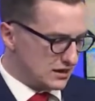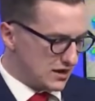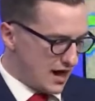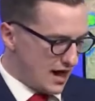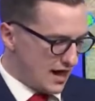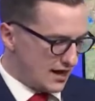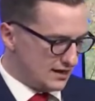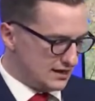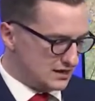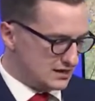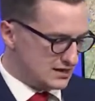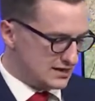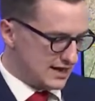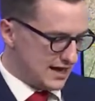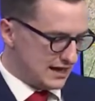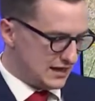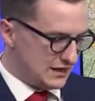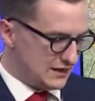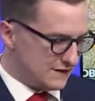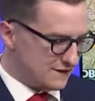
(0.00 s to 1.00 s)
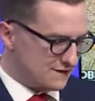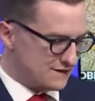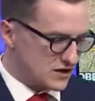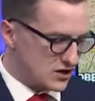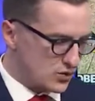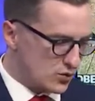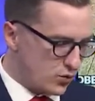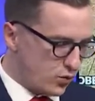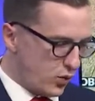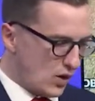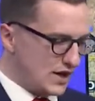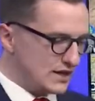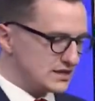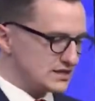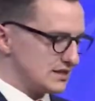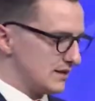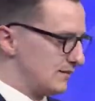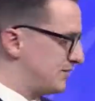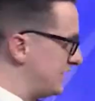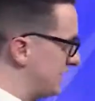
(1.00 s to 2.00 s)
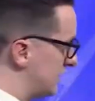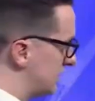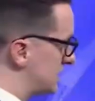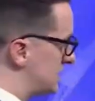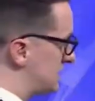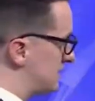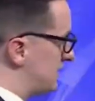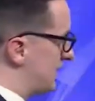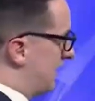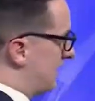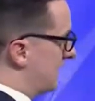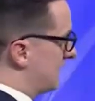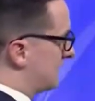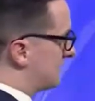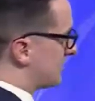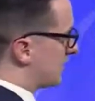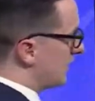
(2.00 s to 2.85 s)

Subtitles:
thought is that if there was something to spin it,